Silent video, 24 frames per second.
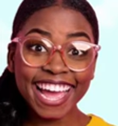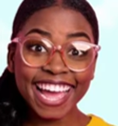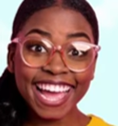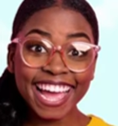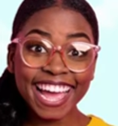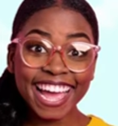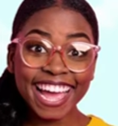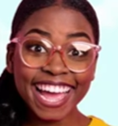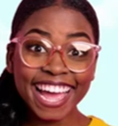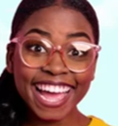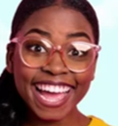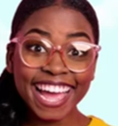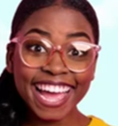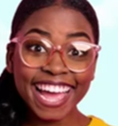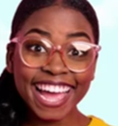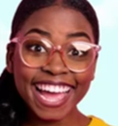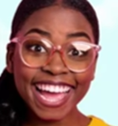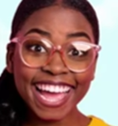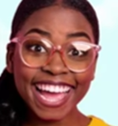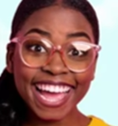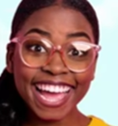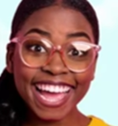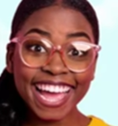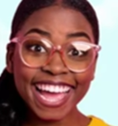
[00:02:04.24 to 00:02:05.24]

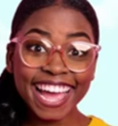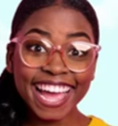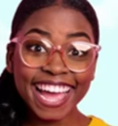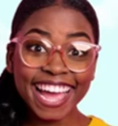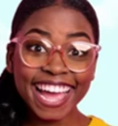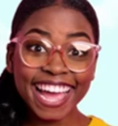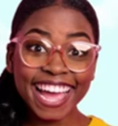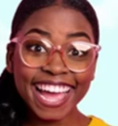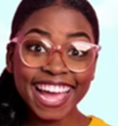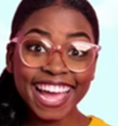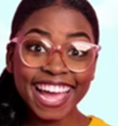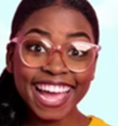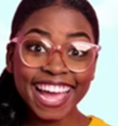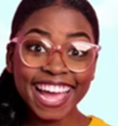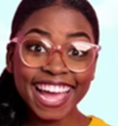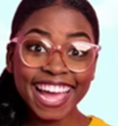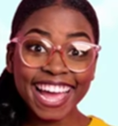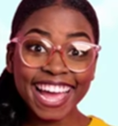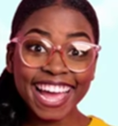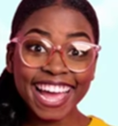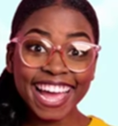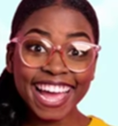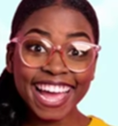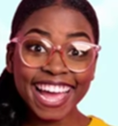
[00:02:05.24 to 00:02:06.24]

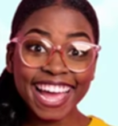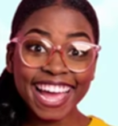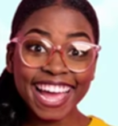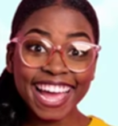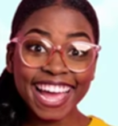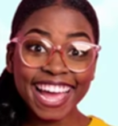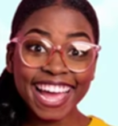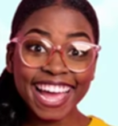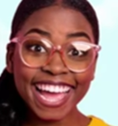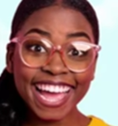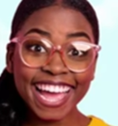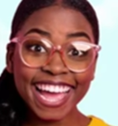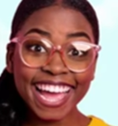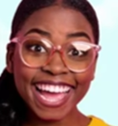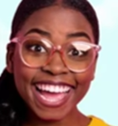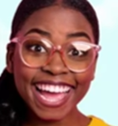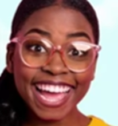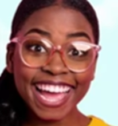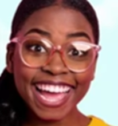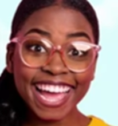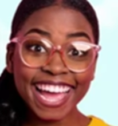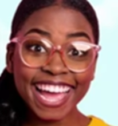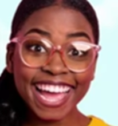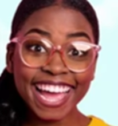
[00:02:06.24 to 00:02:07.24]

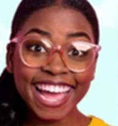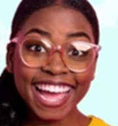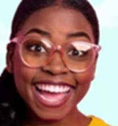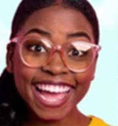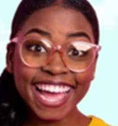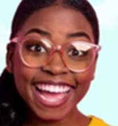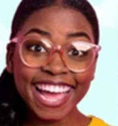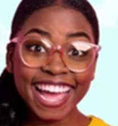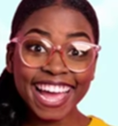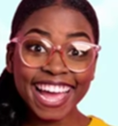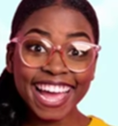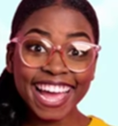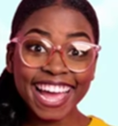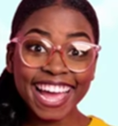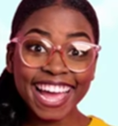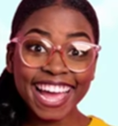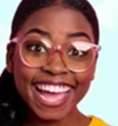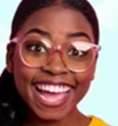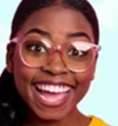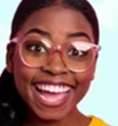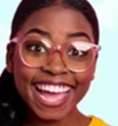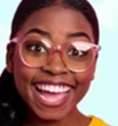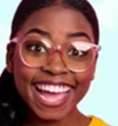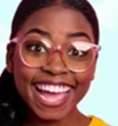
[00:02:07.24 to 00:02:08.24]

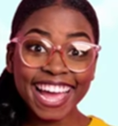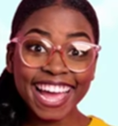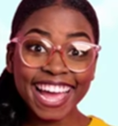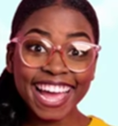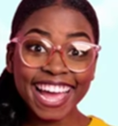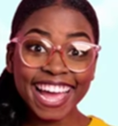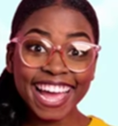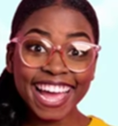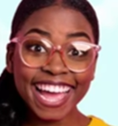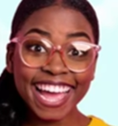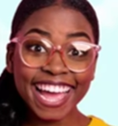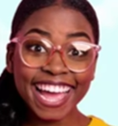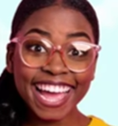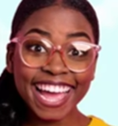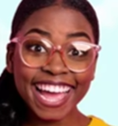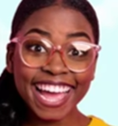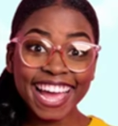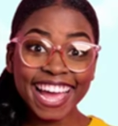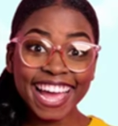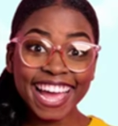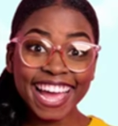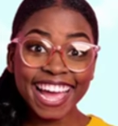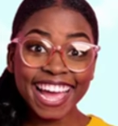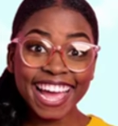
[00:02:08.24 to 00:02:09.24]

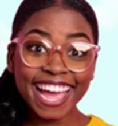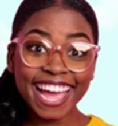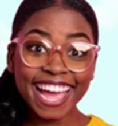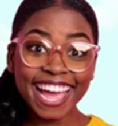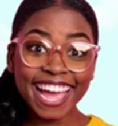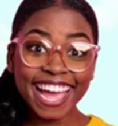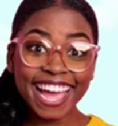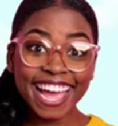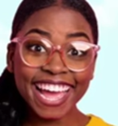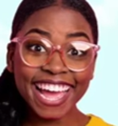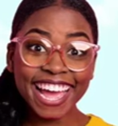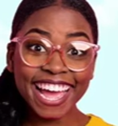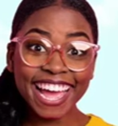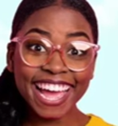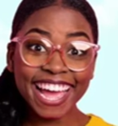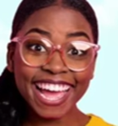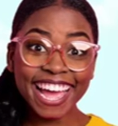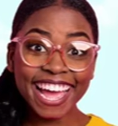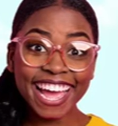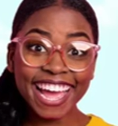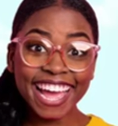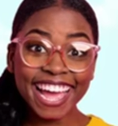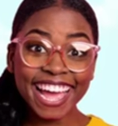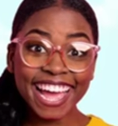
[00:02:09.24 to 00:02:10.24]

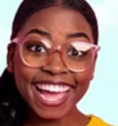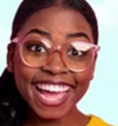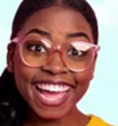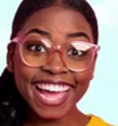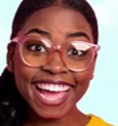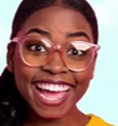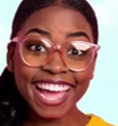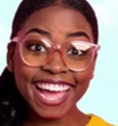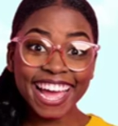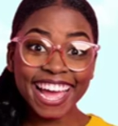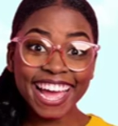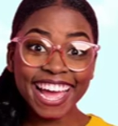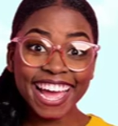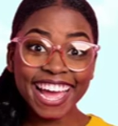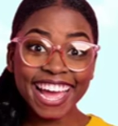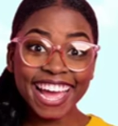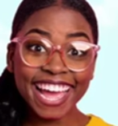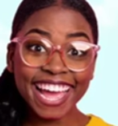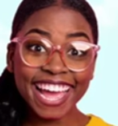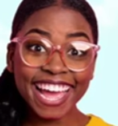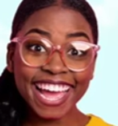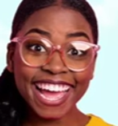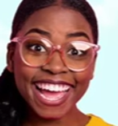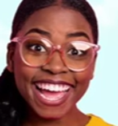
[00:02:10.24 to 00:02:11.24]

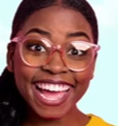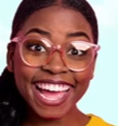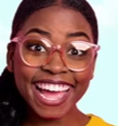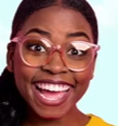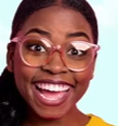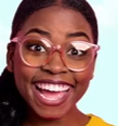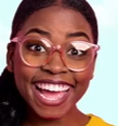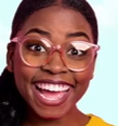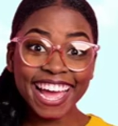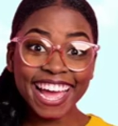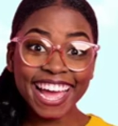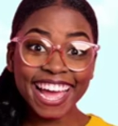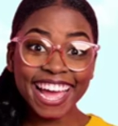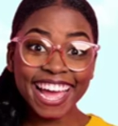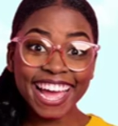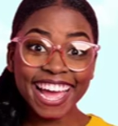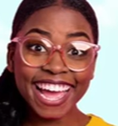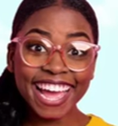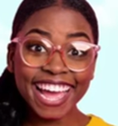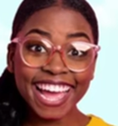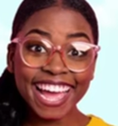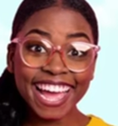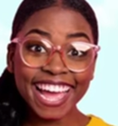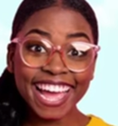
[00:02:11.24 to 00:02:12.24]
This person isn't speaking.